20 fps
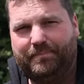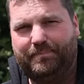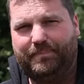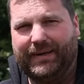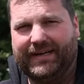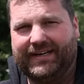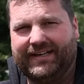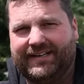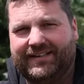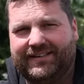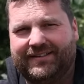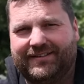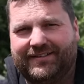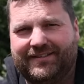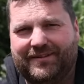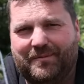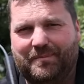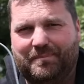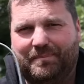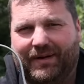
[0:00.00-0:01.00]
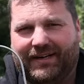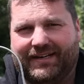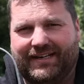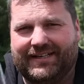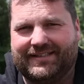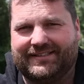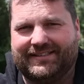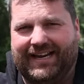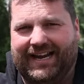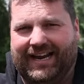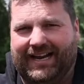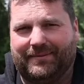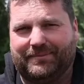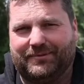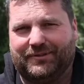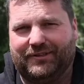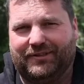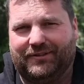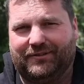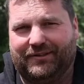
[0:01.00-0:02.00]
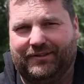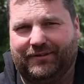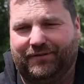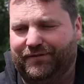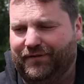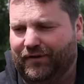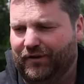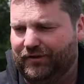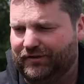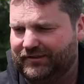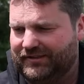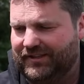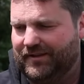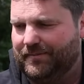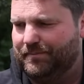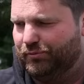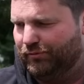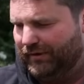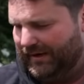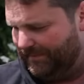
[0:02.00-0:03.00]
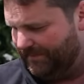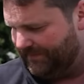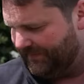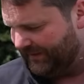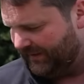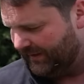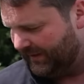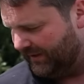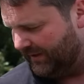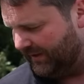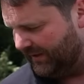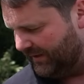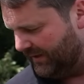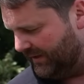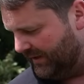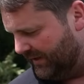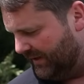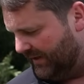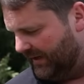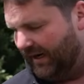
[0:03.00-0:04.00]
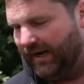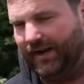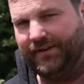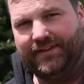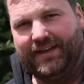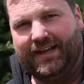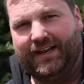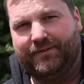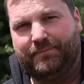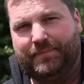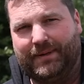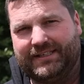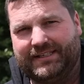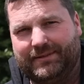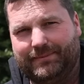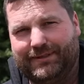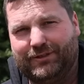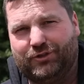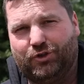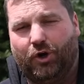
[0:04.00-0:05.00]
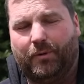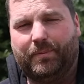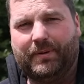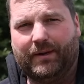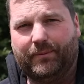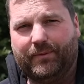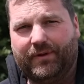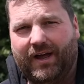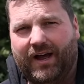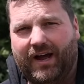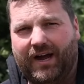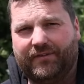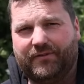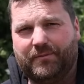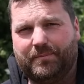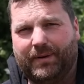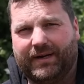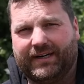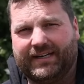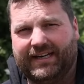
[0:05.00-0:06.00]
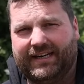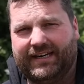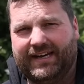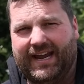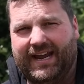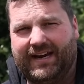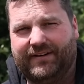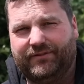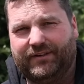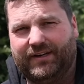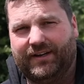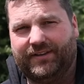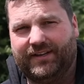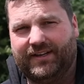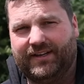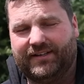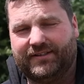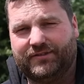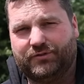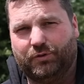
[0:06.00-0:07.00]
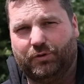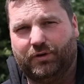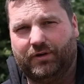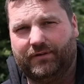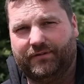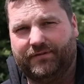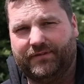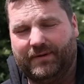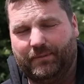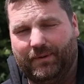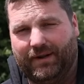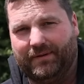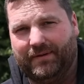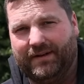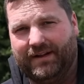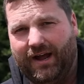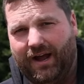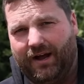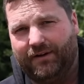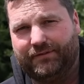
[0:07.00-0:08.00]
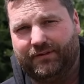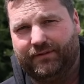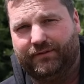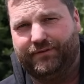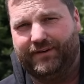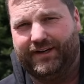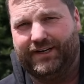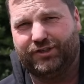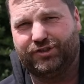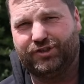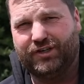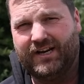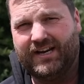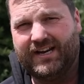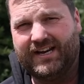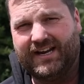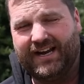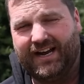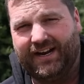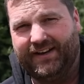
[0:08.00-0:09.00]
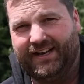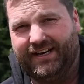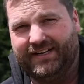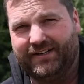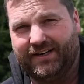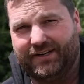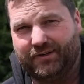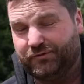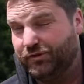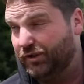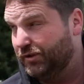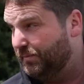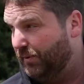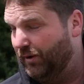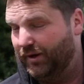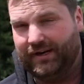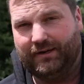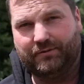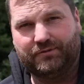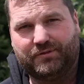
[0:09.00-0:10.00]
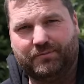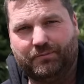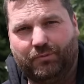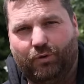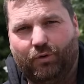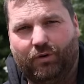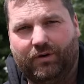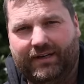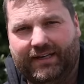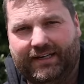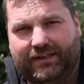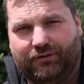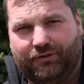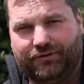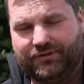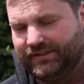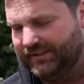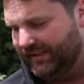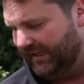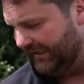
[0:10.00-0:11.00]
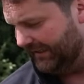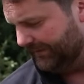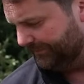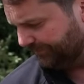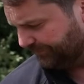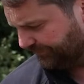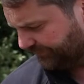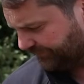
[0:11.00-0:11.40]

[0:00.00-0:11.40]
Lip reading: big buckets absolutely full to the brim. And then I've basically been topping up with half a bucket every other sort of, well, after the fish, and then I'm just putting out some more later on today.